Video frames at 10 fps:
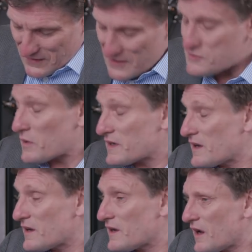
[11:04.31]
there's one
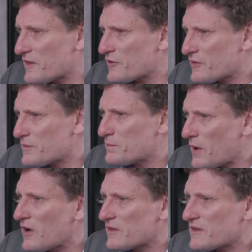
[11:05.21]
uh, other
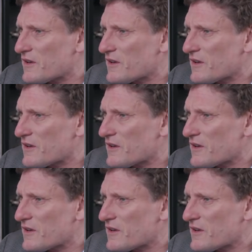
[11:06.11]
part